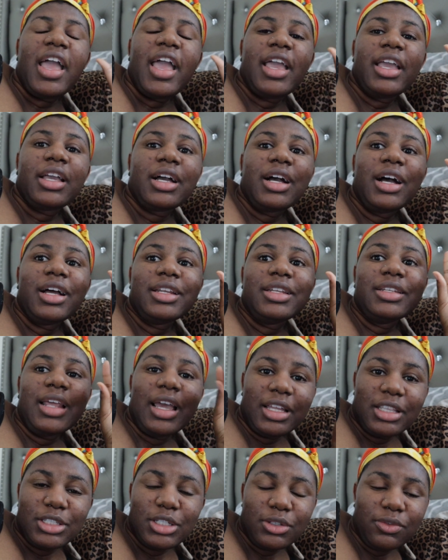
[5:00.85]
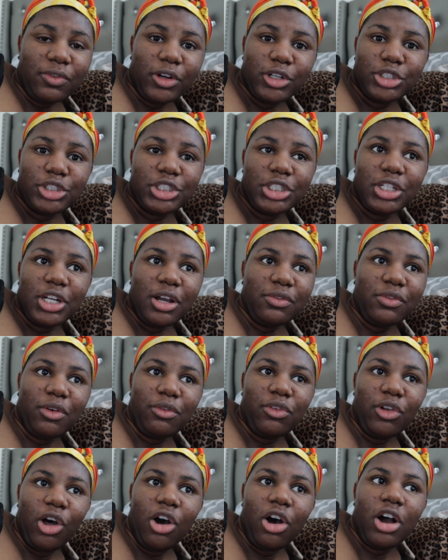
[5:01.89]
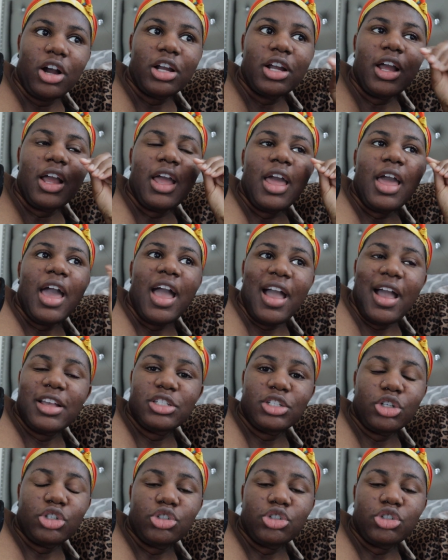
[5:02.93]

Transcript: a condensed version of a vlog as a